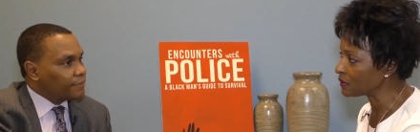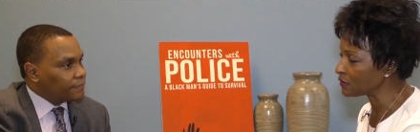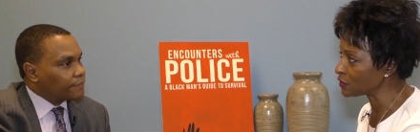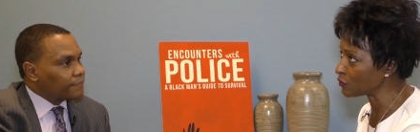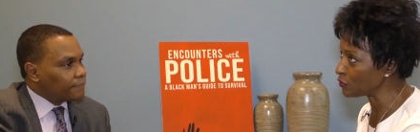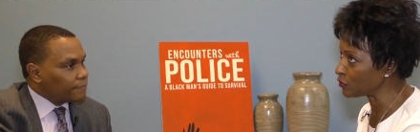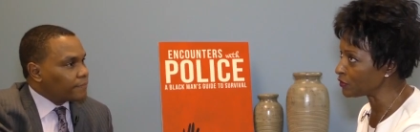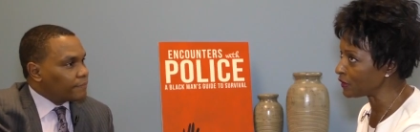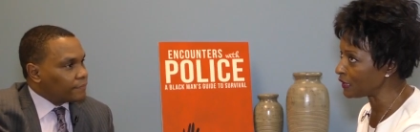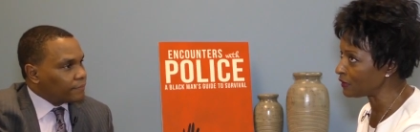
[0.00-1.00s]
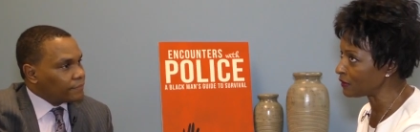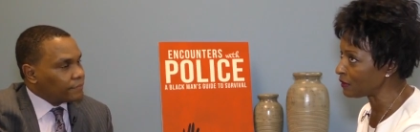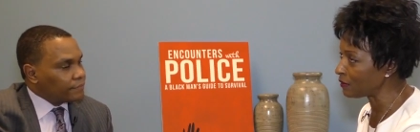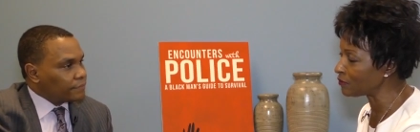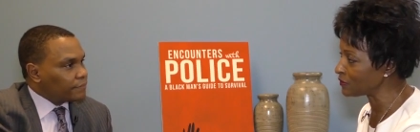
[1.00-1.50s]
Speaker 1: So you're in
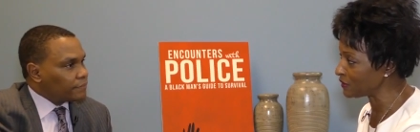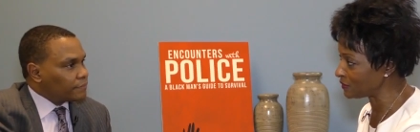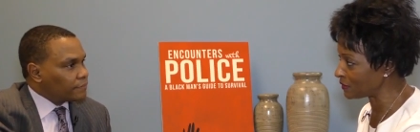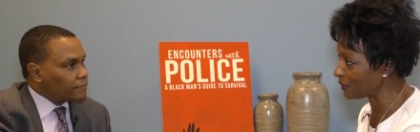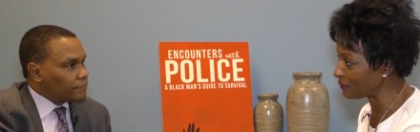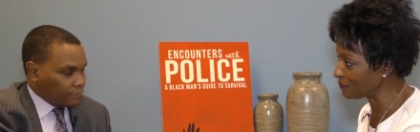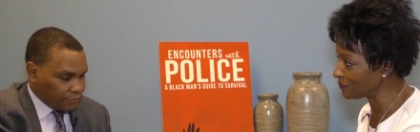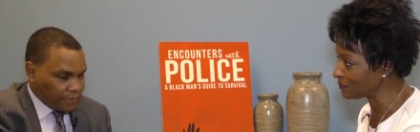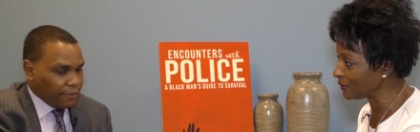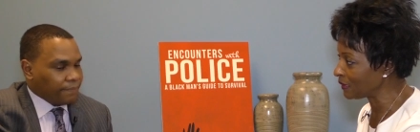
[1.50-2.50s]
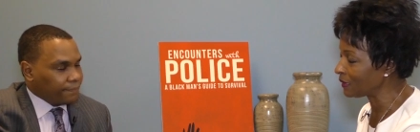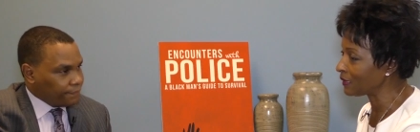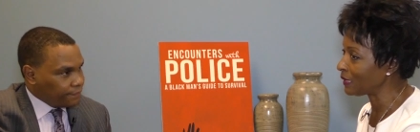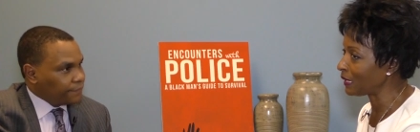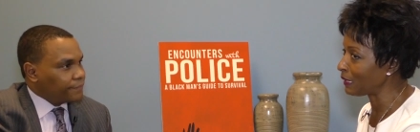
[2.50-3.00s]
a holding cell.
Speaker 2: Yep.
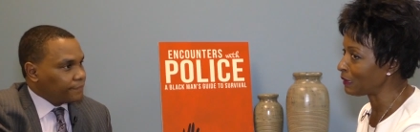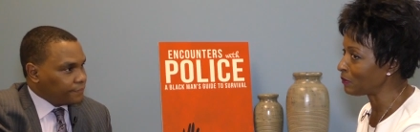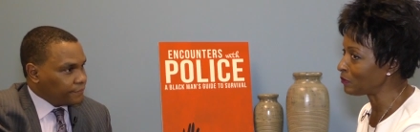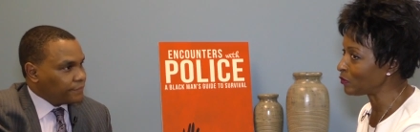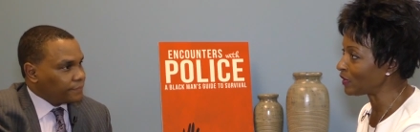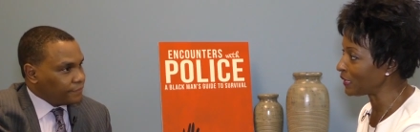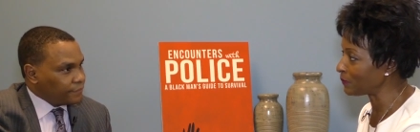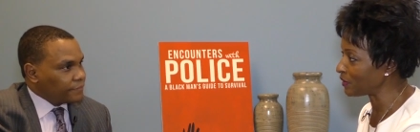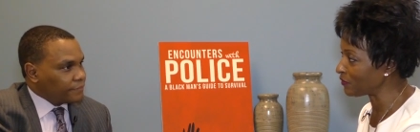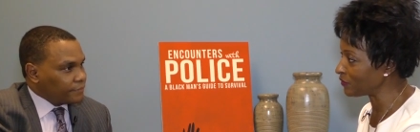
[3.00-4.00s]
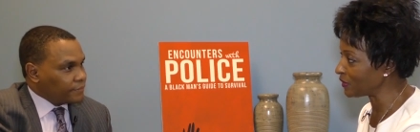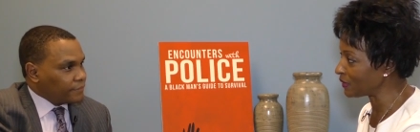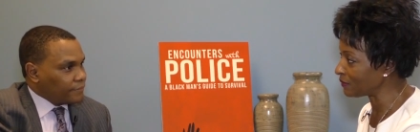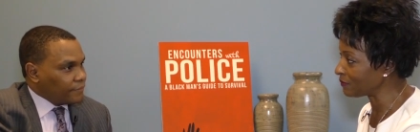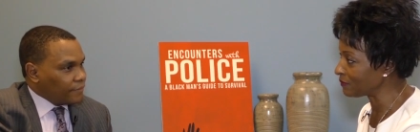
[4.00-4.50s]
Speaker 1: Um, what happened after that?
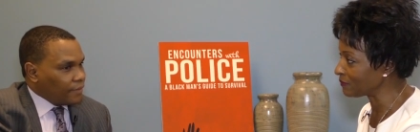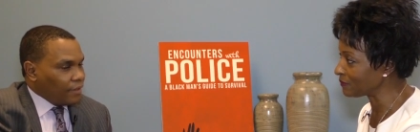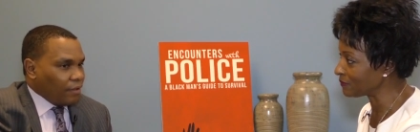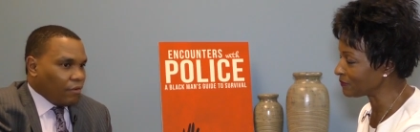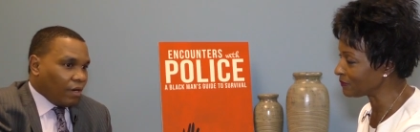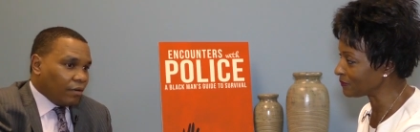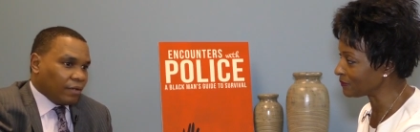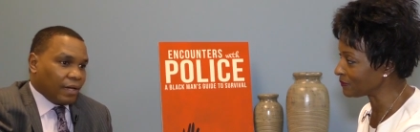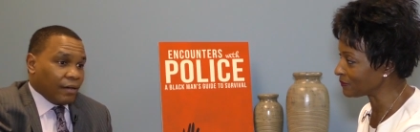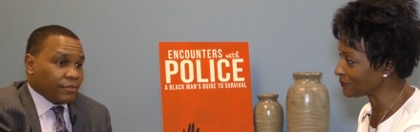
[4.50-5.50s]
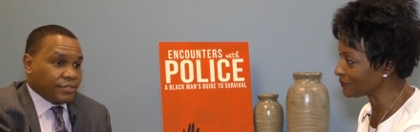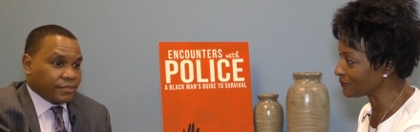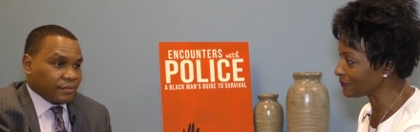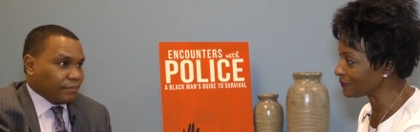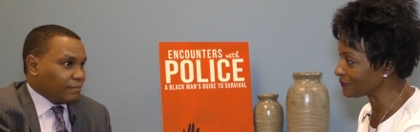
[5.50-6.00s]
Speaker 2: Well, I was...
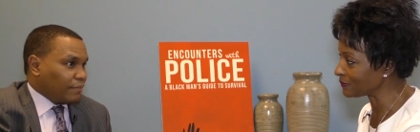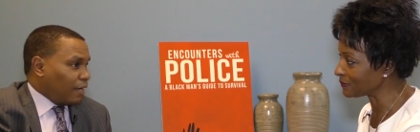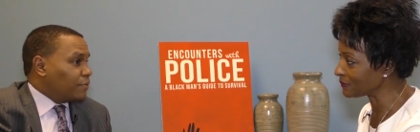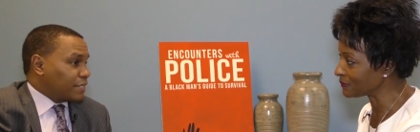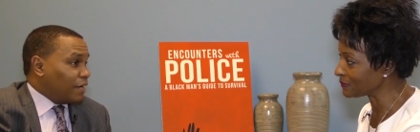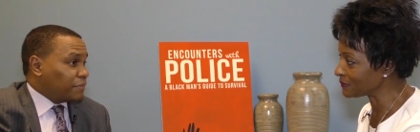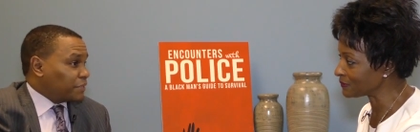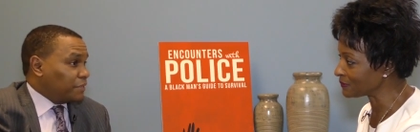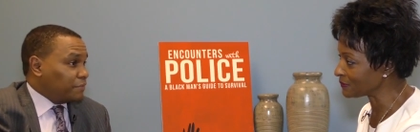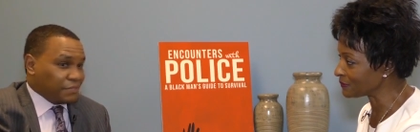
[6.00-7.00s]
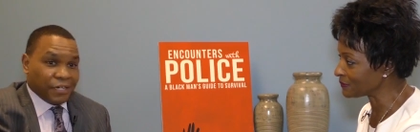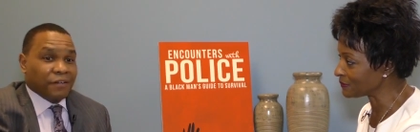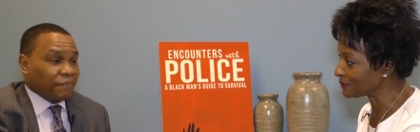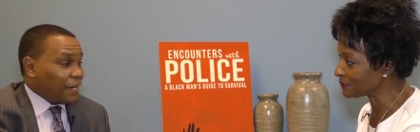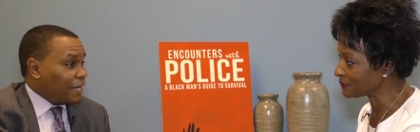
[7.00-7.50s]
I was obviously
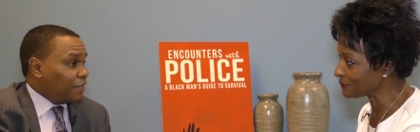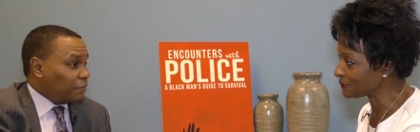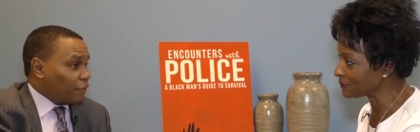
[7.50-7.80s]
terrified and